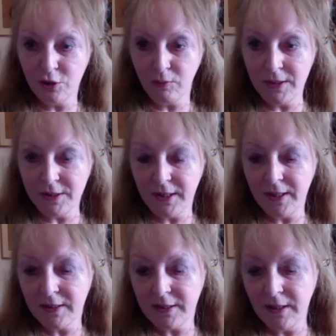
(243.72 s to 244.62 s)
and in
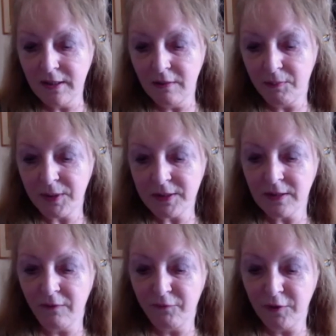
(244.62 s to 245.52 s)
2018
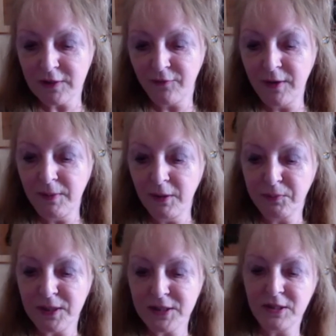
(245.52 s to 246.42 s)
the first female
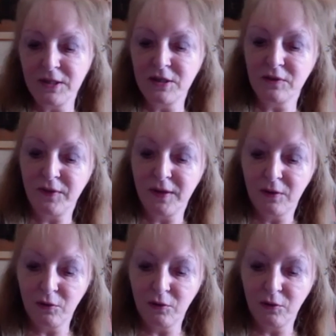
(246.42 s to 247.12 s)
president of the